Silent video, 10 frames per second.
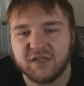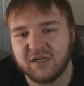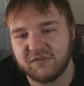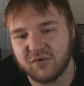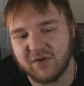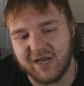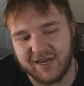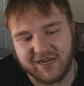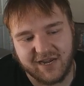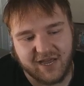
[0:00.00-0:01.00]
You have to go
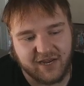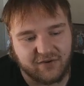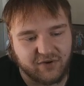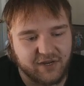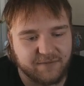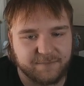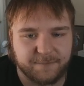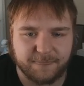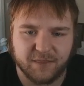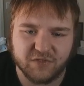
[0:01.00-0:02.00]
9, 9, right?
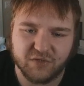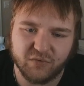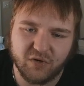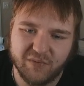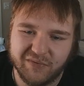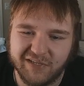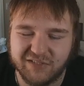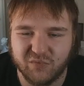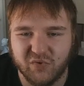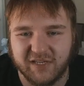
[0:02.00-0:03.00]
So all we need
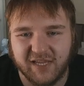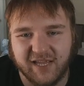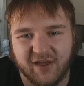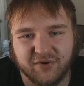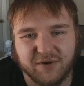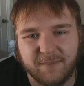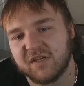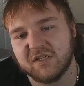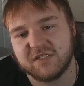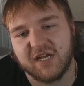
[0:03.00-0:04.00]
is a 1k counter,
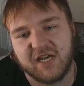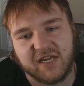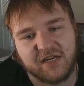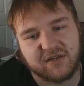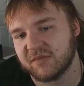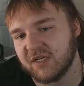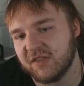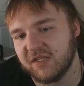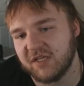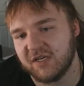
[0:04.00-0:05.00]
because 9
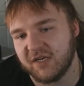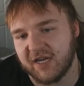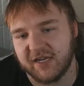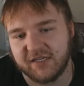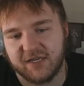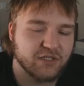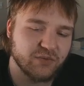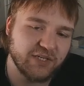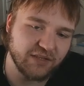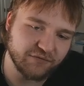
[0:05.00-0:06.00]
and then 9. Yep. So
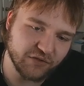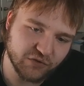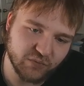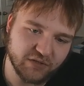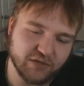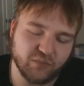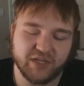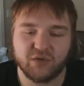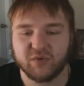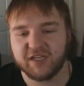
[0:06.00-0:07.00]
we take the first one, we
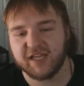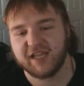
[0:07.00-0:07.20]
get a 1k